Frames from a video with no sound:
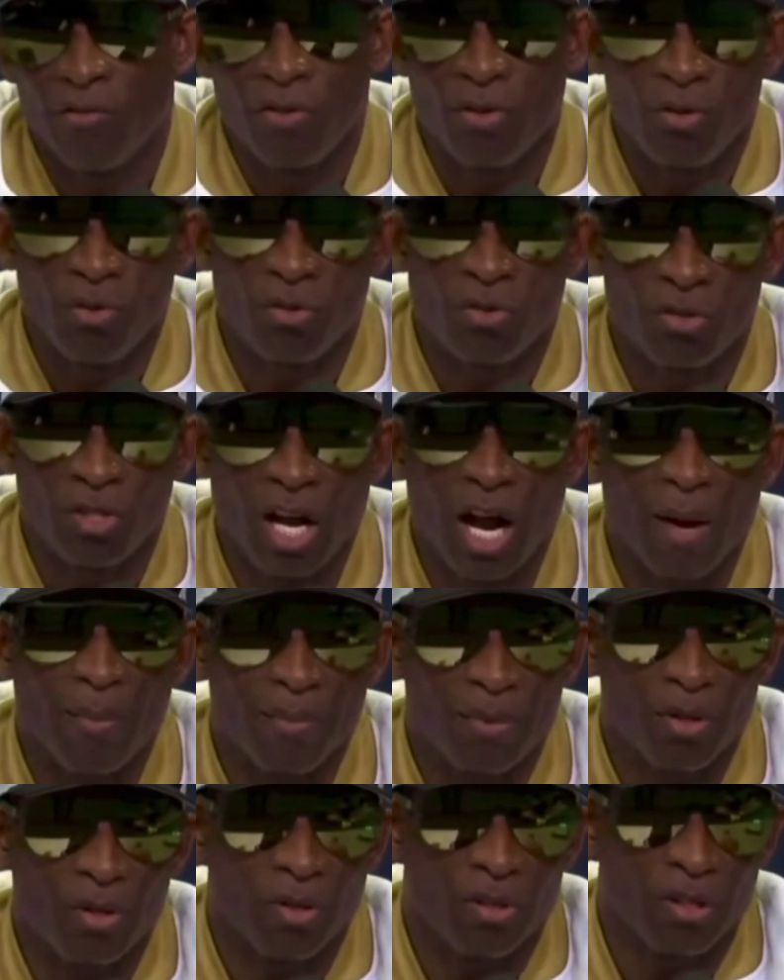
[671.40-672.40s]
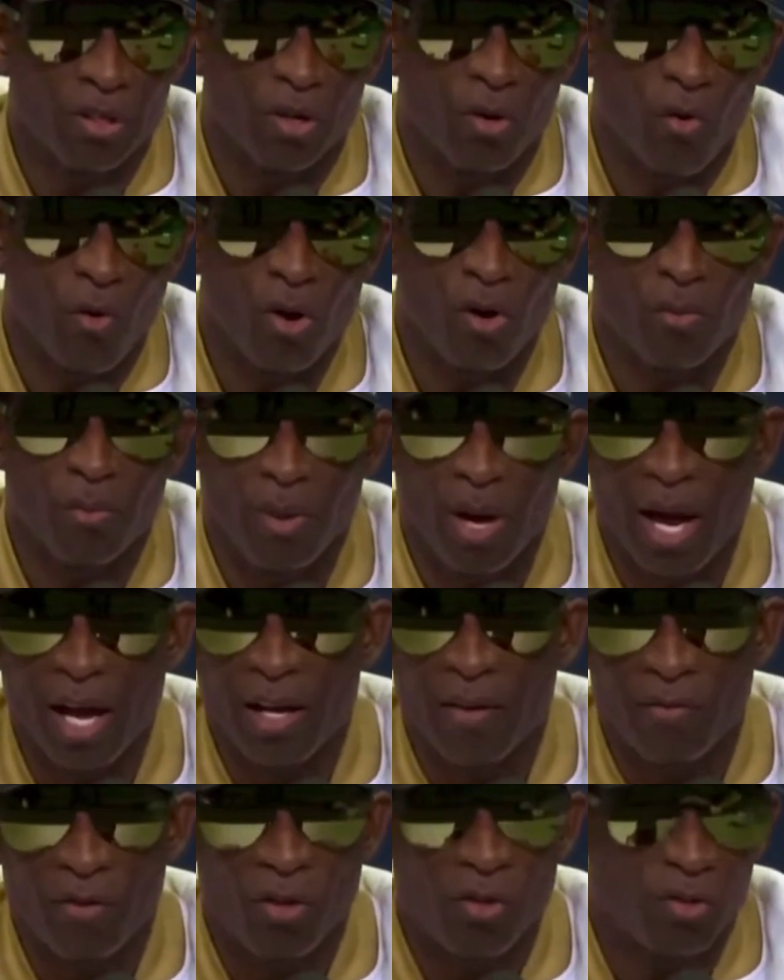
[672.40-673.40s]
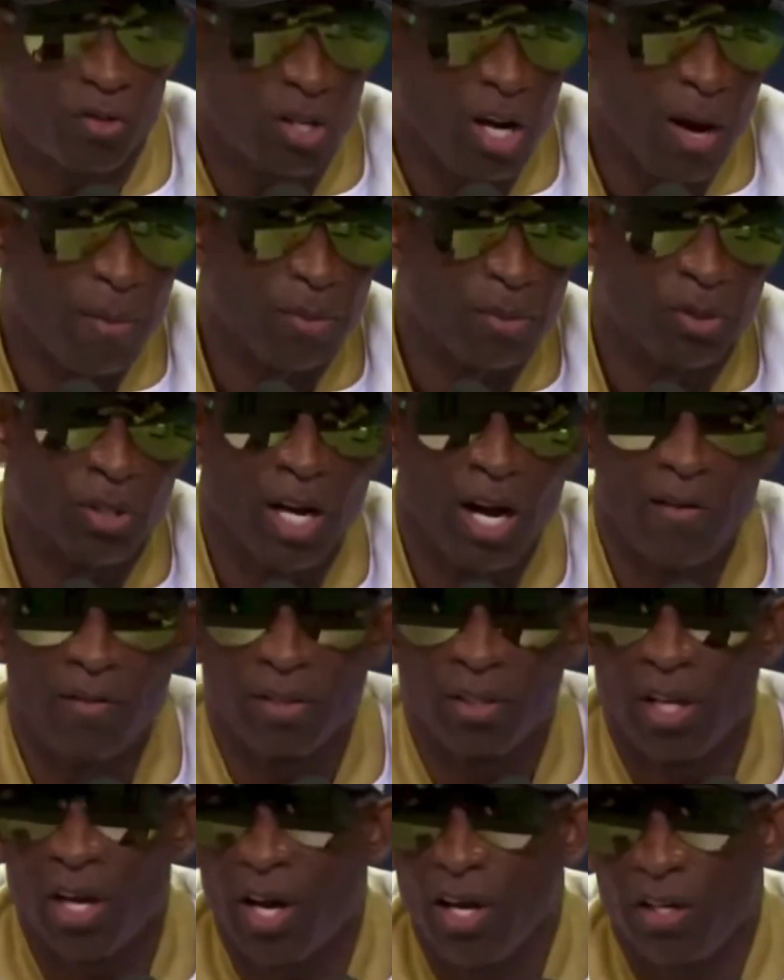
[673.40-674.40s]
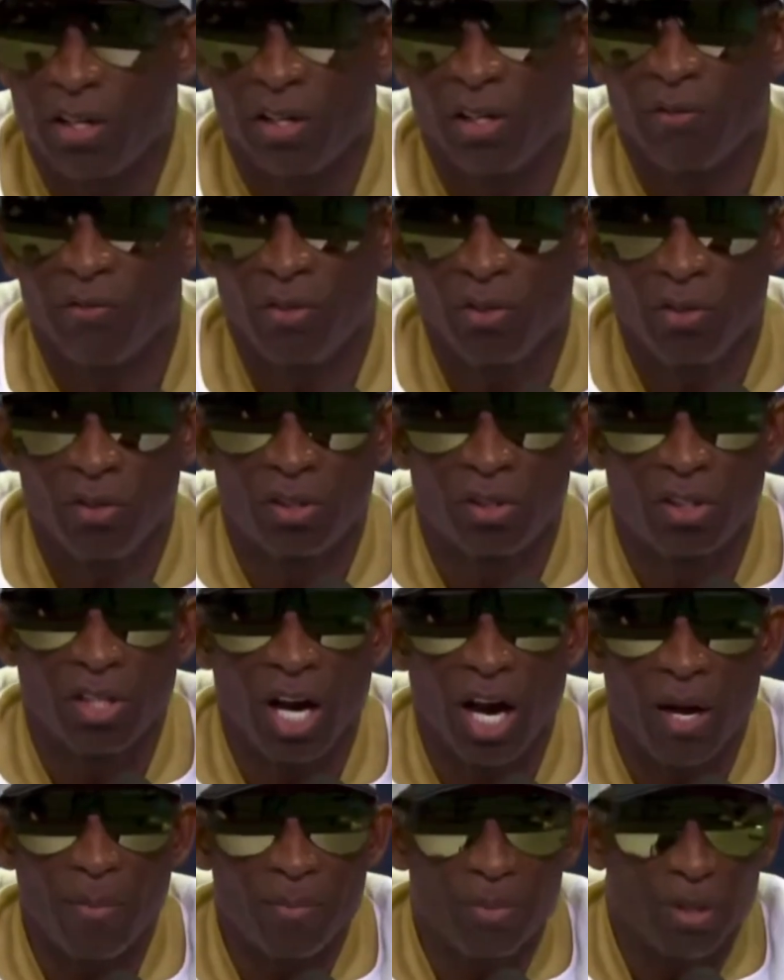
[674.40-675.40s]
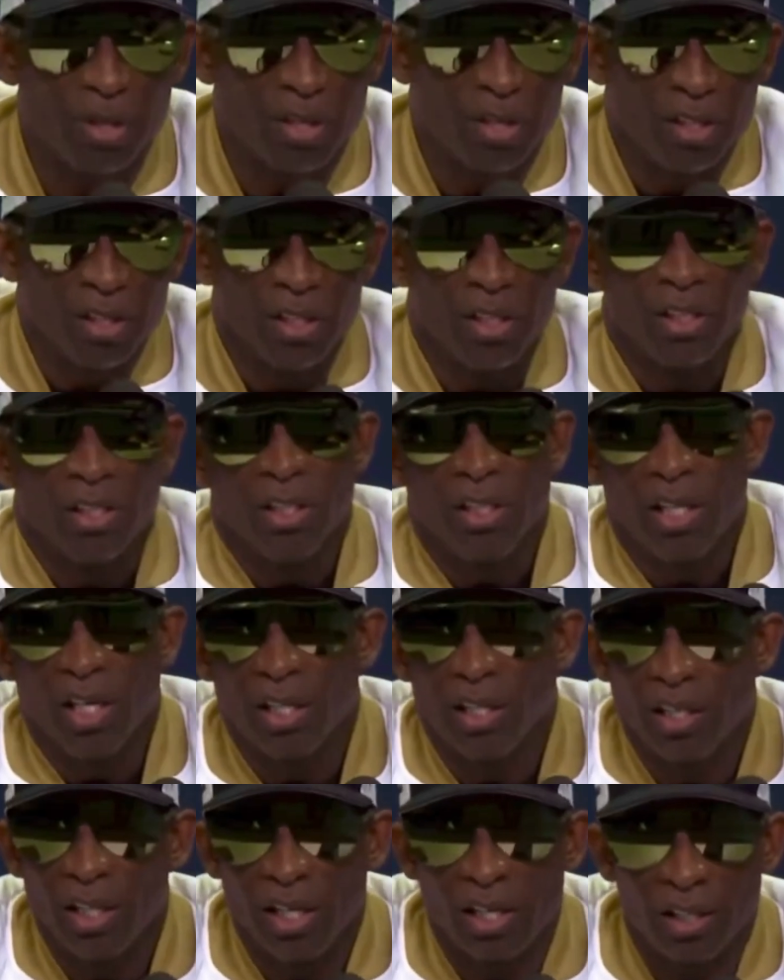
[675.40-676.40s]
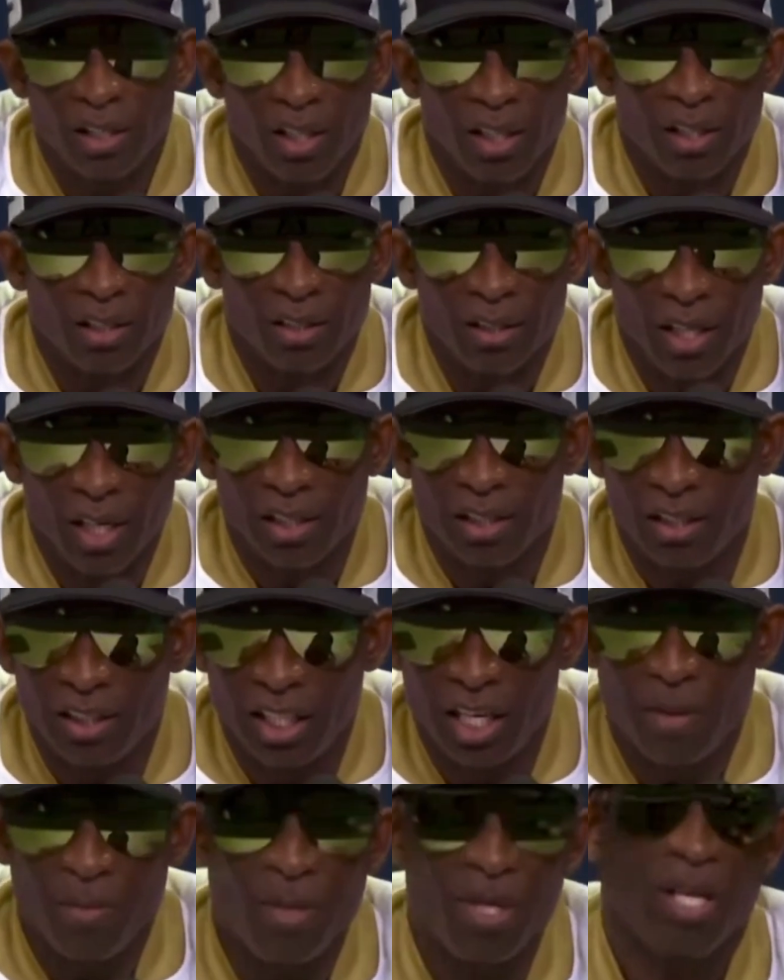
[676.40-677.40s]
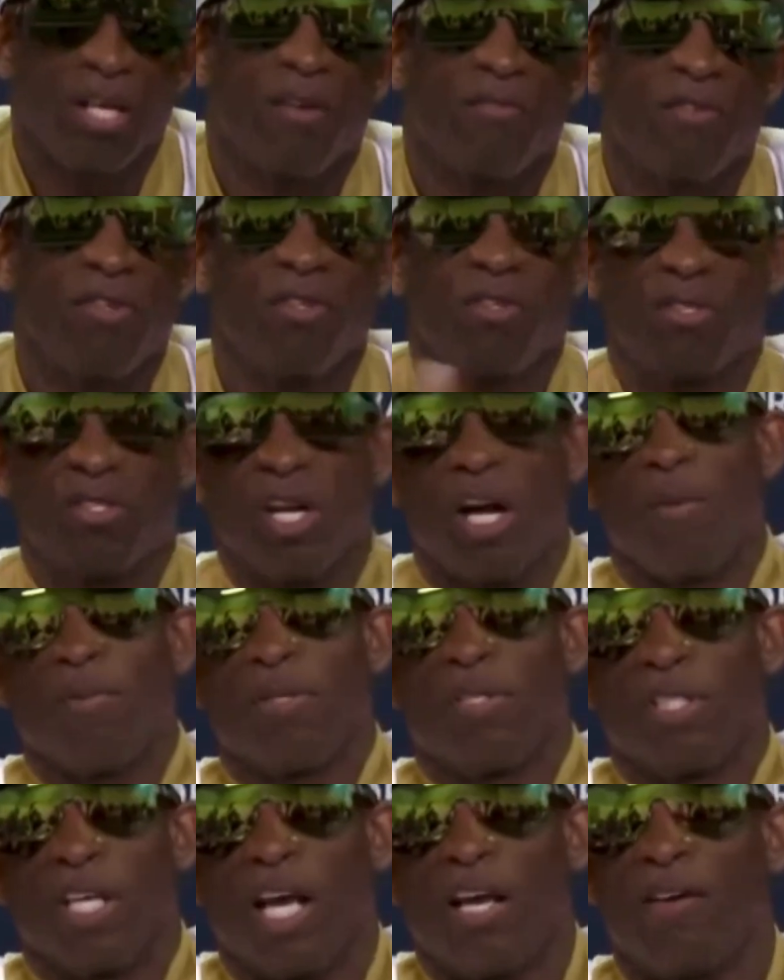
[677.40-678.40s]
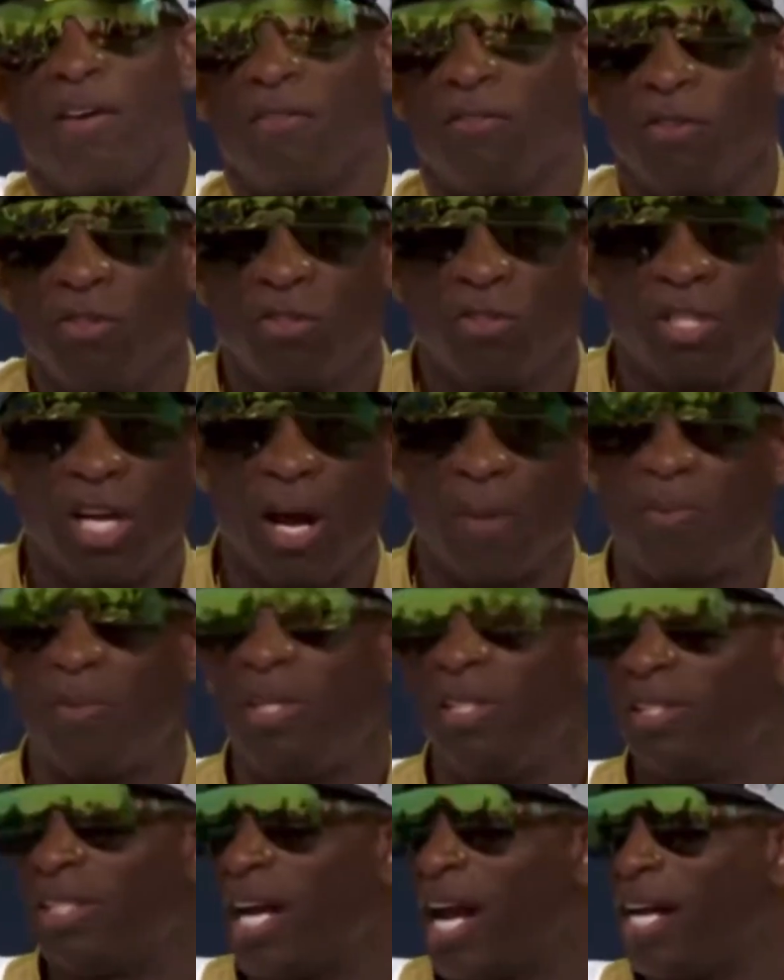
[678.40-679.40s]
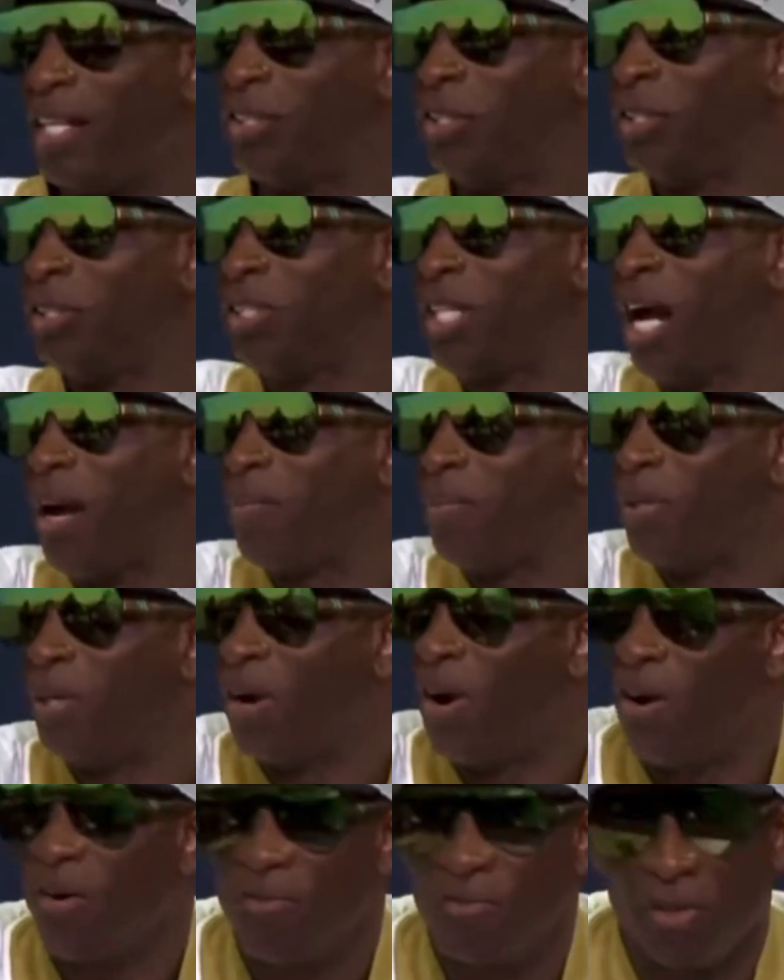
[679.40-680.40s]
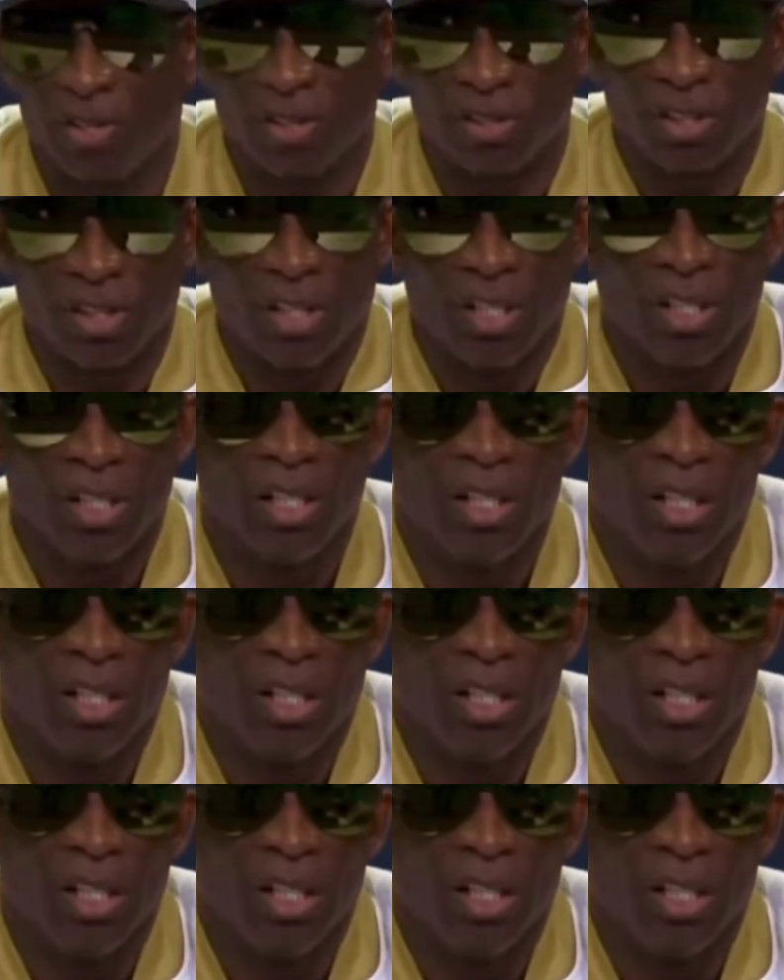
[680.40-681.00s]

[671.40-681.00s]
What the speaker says: if you stop the quarterback, if you stop a Travis Hunter, if you stop a Jimmy, if you stop Xavier, if you stop these guys, you're stopping the offense.